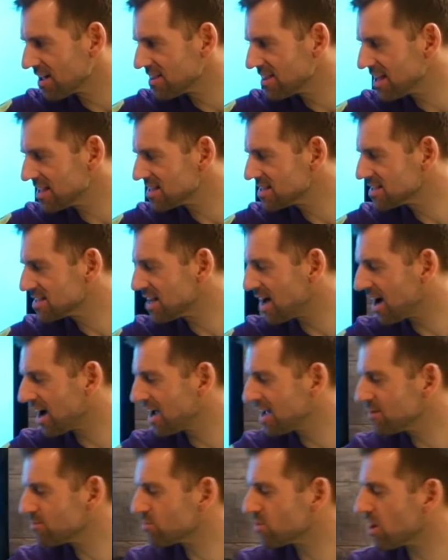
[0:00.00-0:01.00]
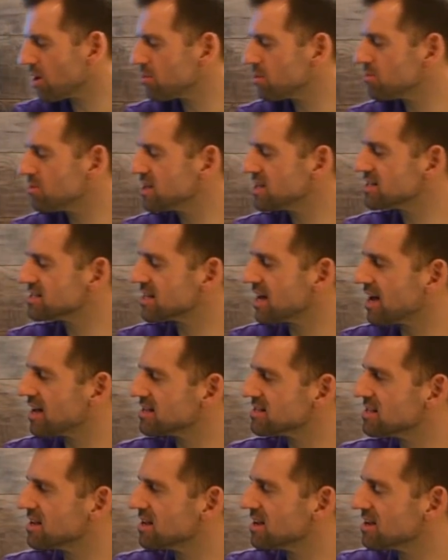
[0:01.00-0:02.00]
That sign probably
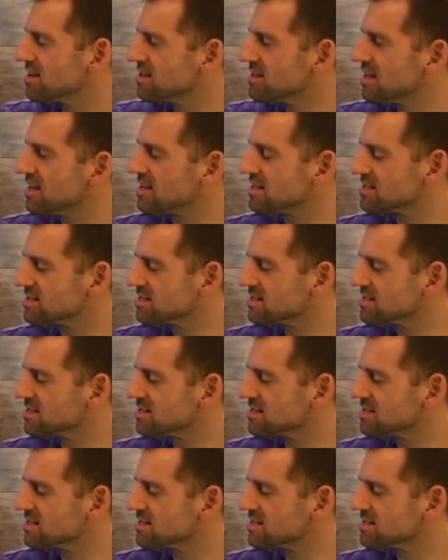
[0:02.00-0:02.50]
says this,